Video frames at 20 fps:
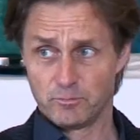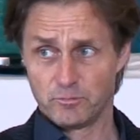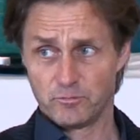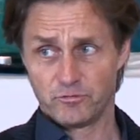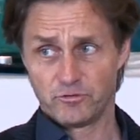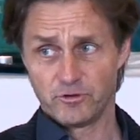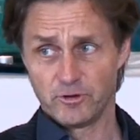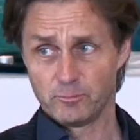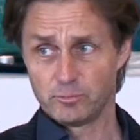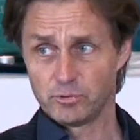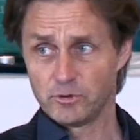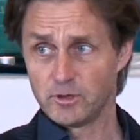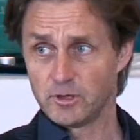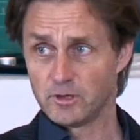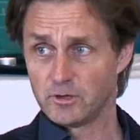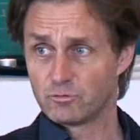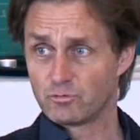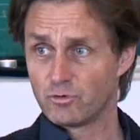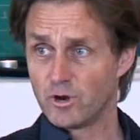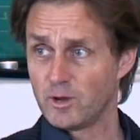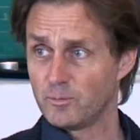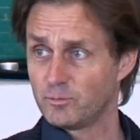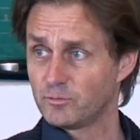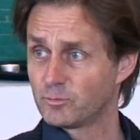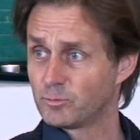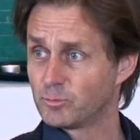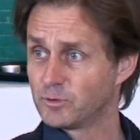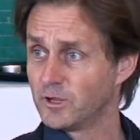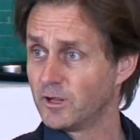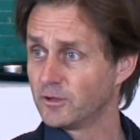simply
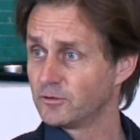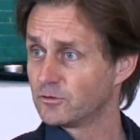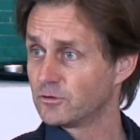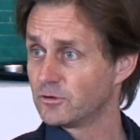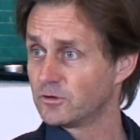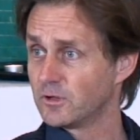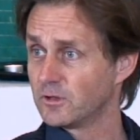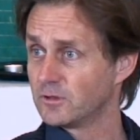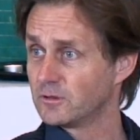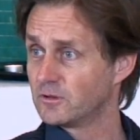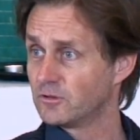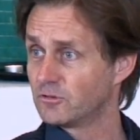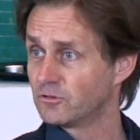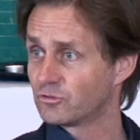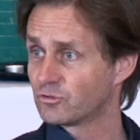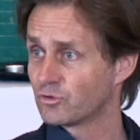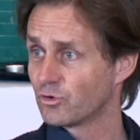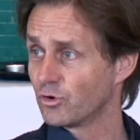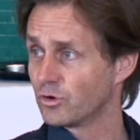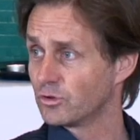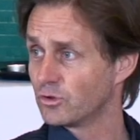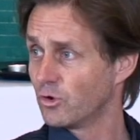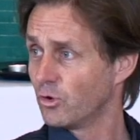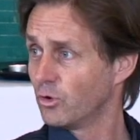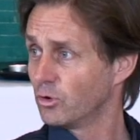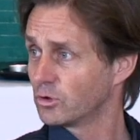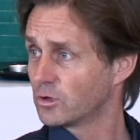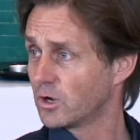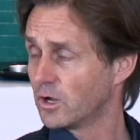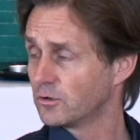raped, plundered, and destroyed the
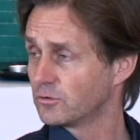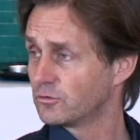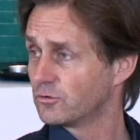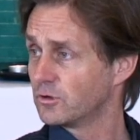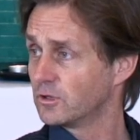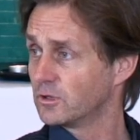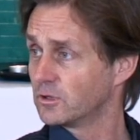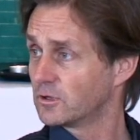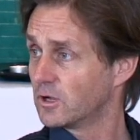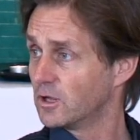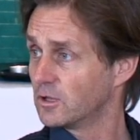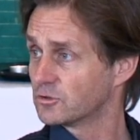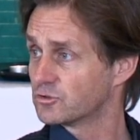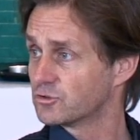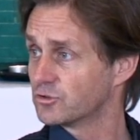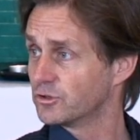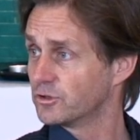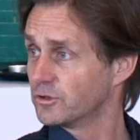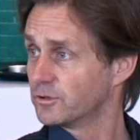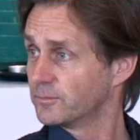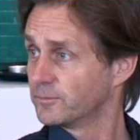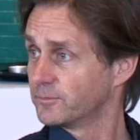whole country and culture.